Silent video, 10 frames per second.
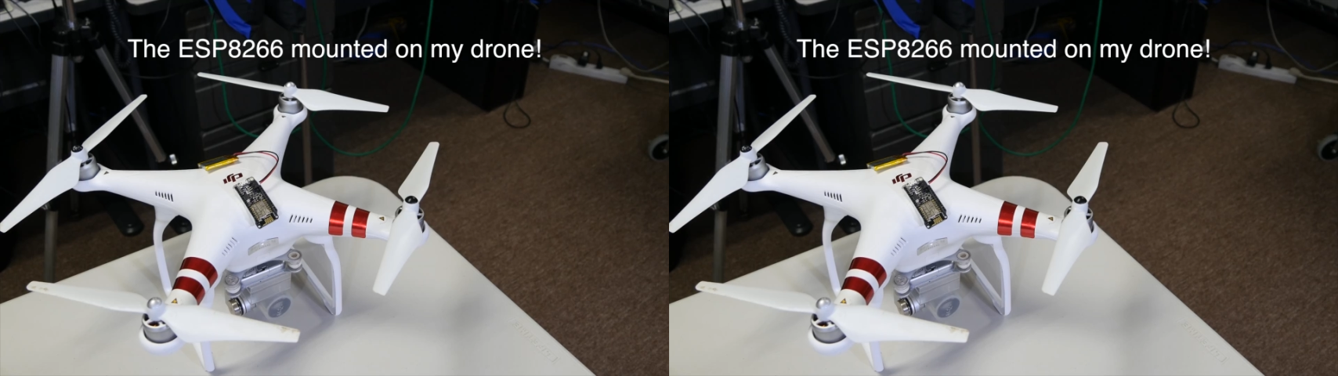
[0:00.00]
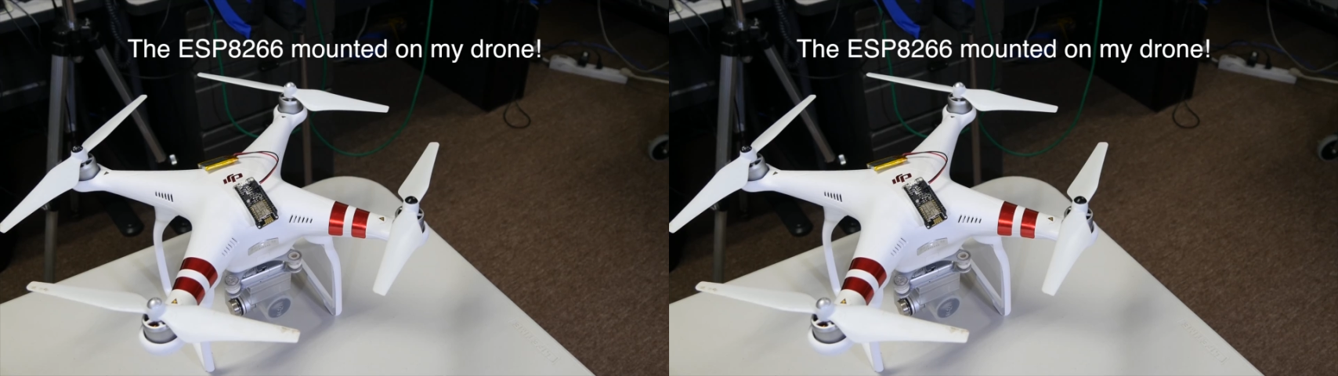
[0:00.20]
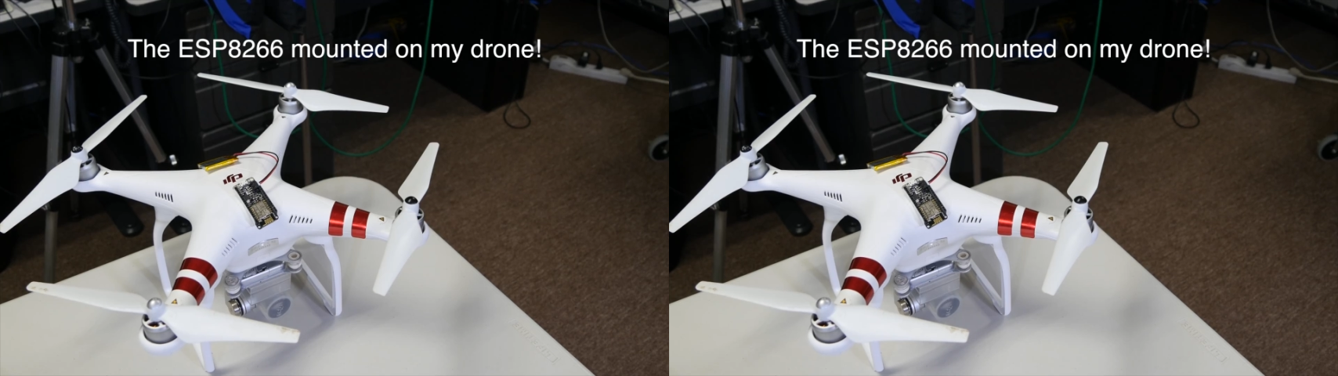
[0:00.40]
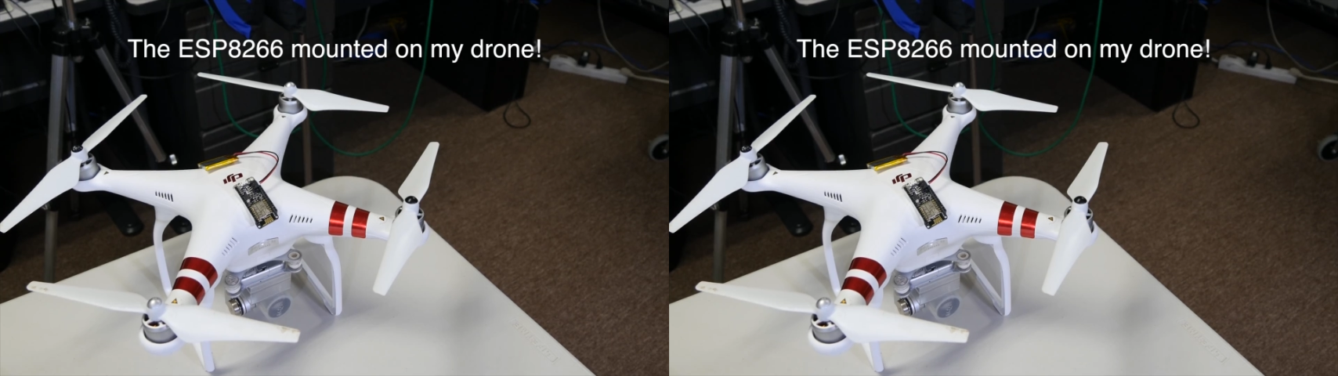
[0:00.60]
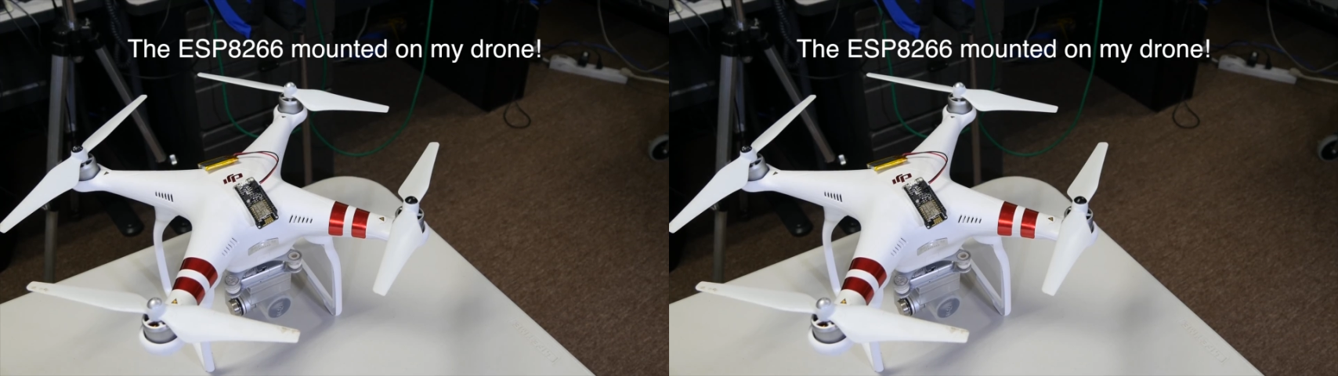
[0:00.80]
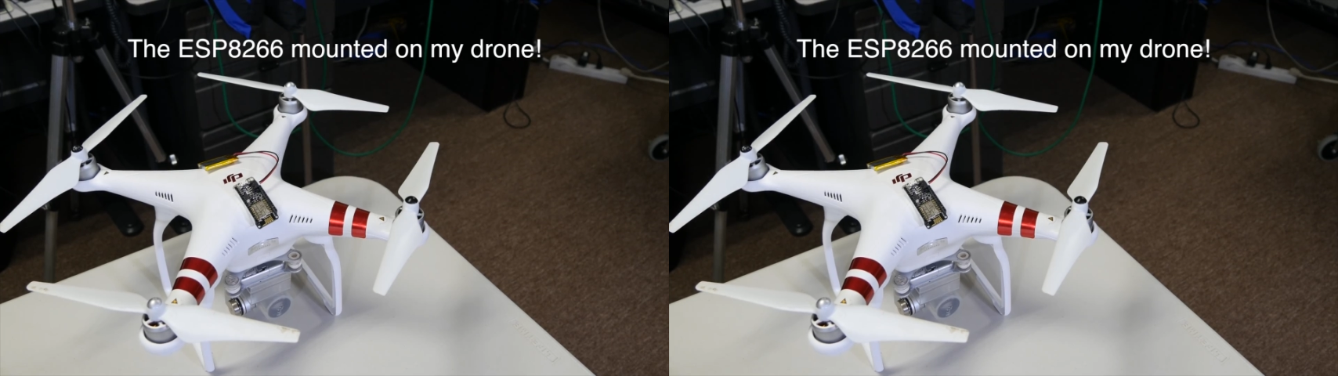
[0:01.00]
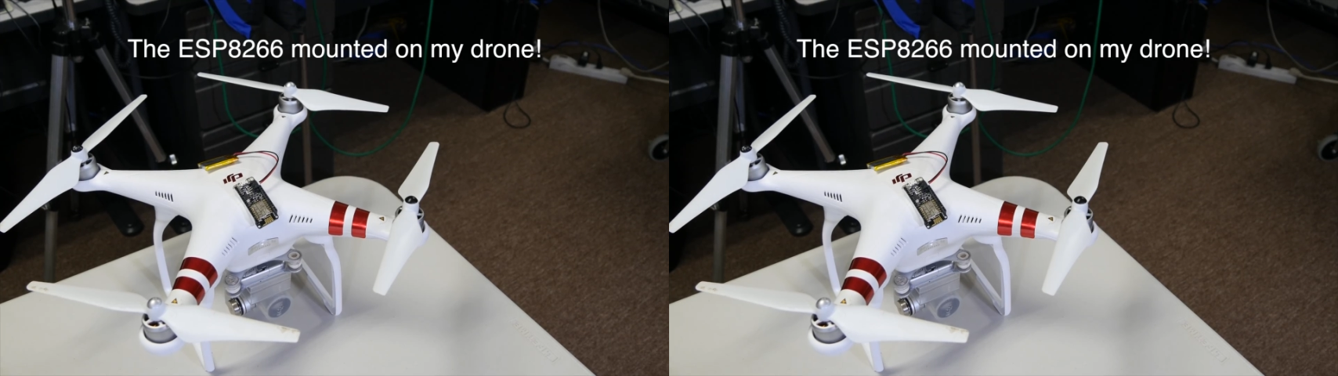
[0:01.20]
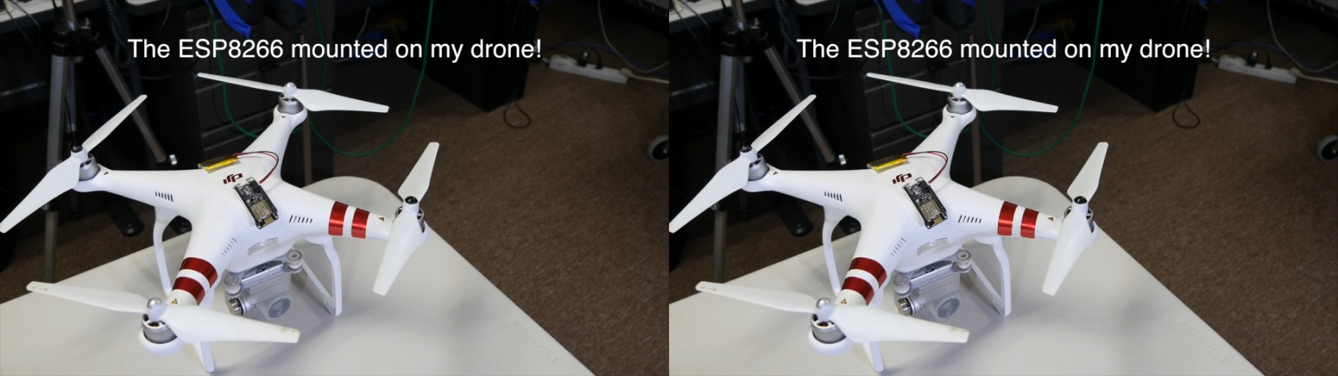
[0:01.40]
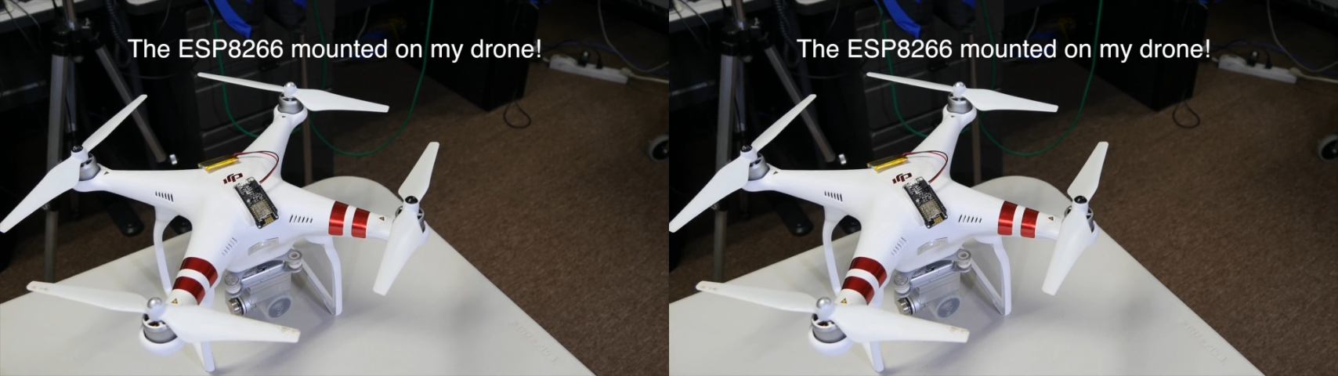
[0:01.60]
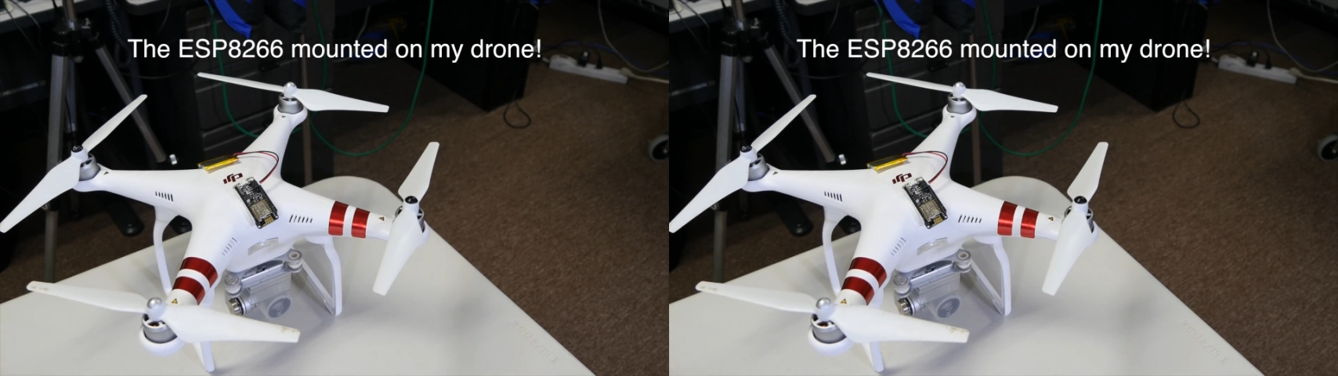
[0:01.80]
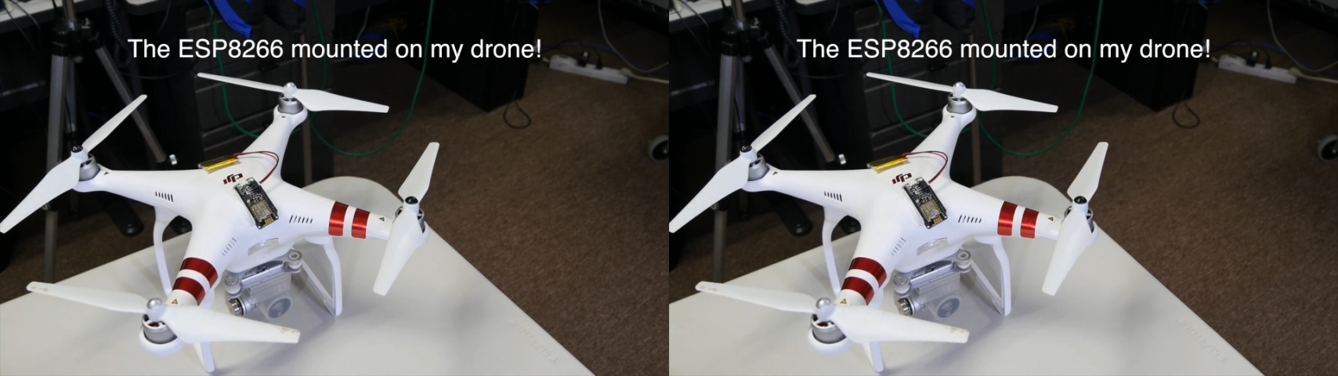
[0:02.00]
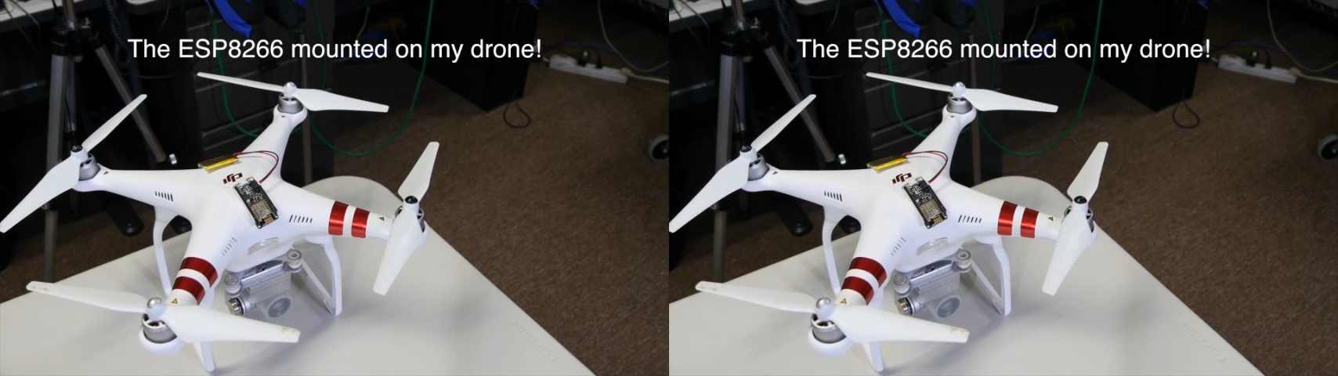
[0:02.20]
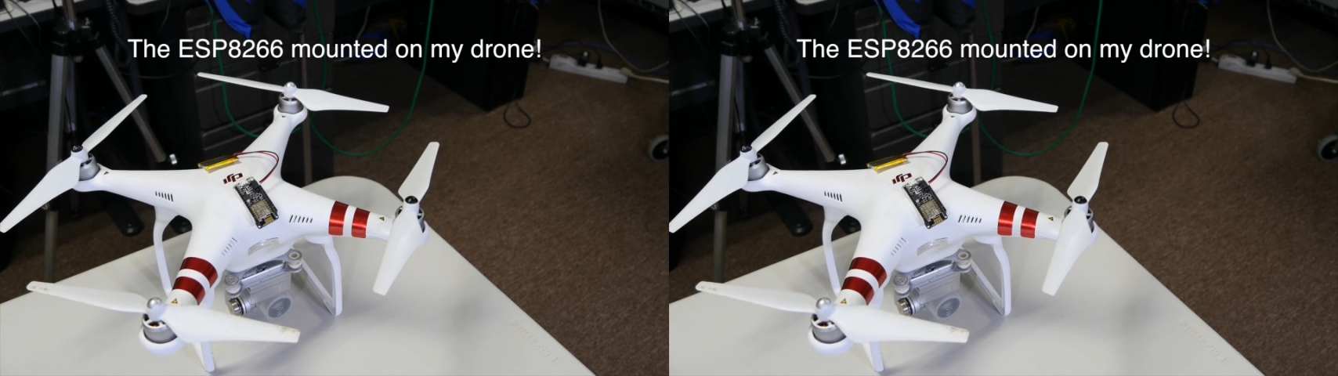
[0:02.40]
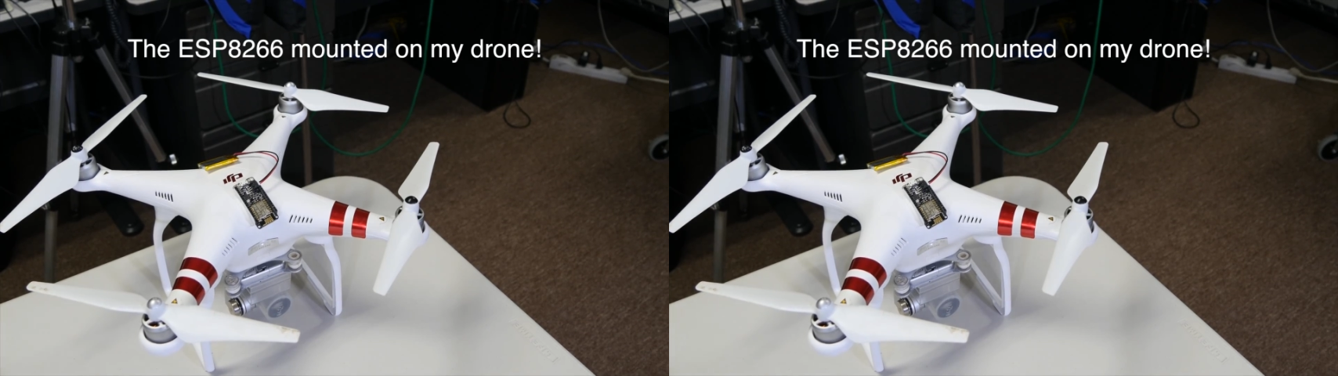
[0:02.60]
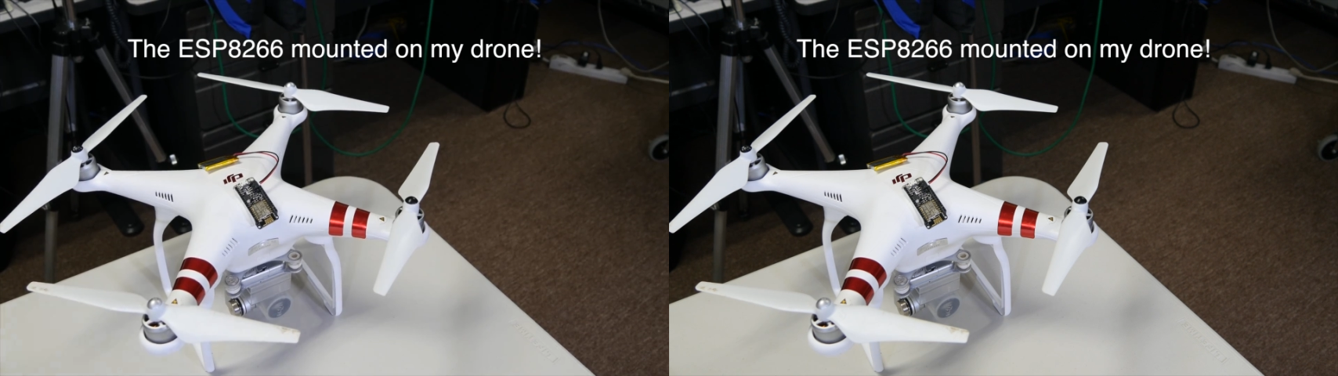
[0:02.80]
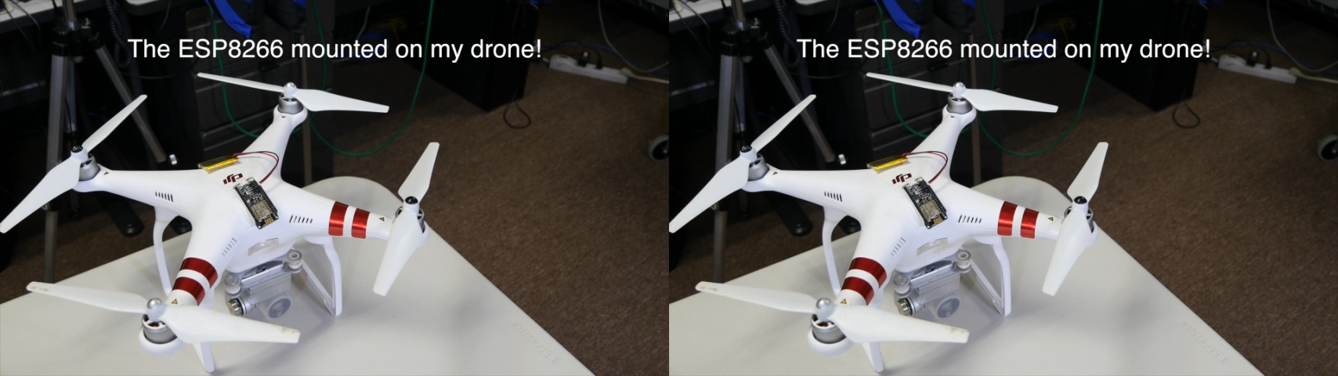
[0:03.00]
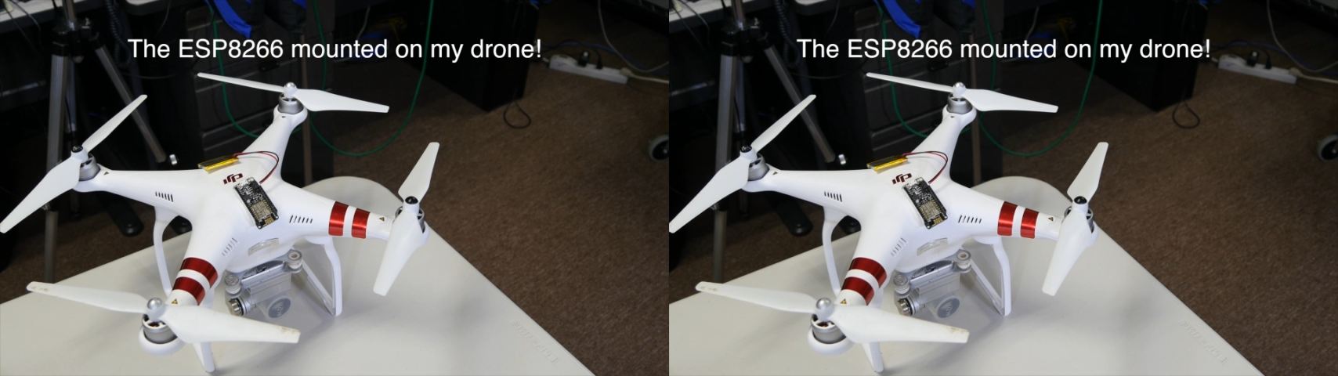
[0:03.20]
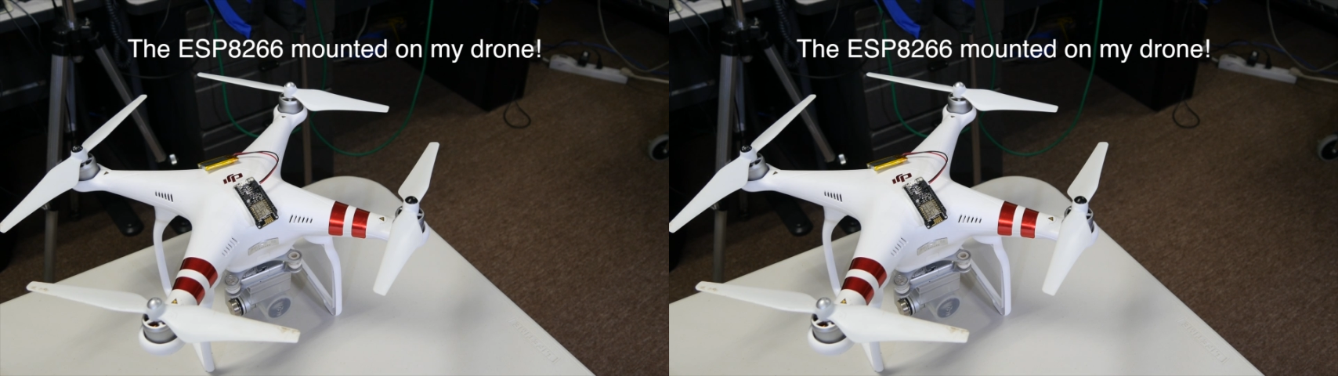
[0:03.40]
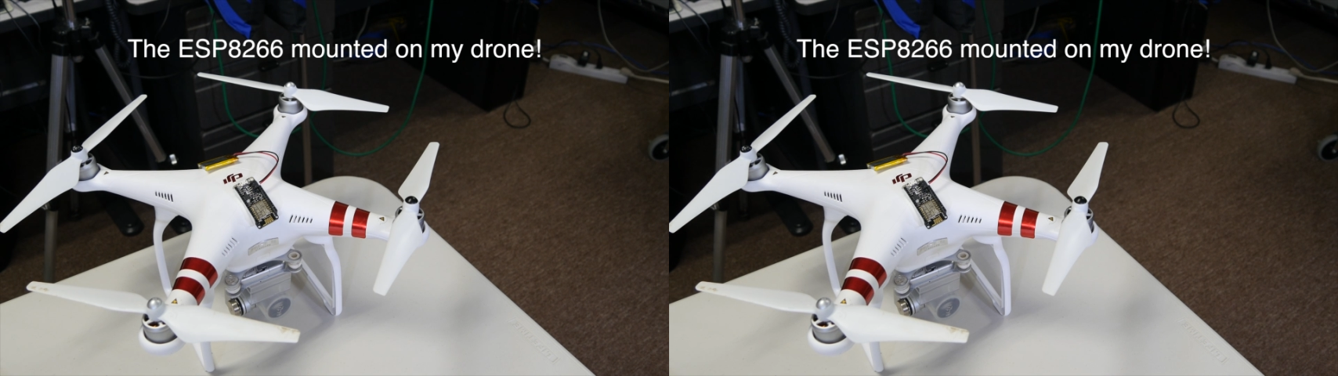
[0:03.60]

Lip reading: Nobody's mouth can be seen.